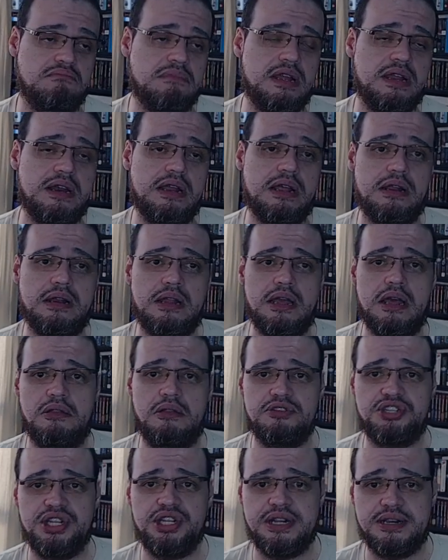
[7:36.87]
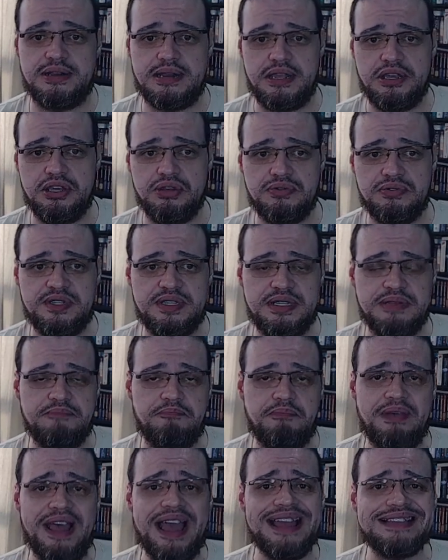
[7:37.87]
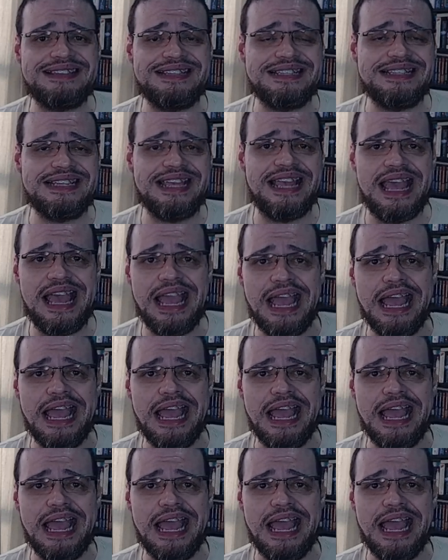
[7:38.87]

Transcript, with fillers: an analogy that I used in past,